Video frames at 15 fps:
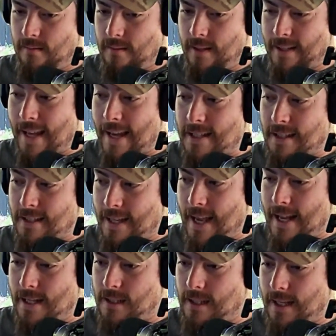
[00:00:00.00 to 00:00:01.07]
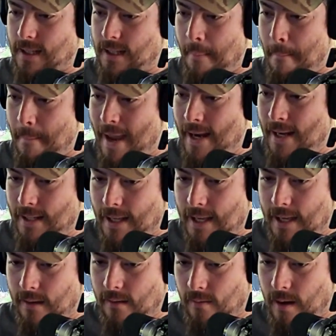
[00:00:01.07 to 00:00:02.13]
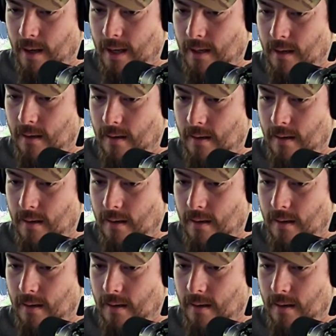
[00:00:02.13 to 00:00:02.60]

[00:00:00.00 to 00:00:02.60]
Like that's like the main thing, right?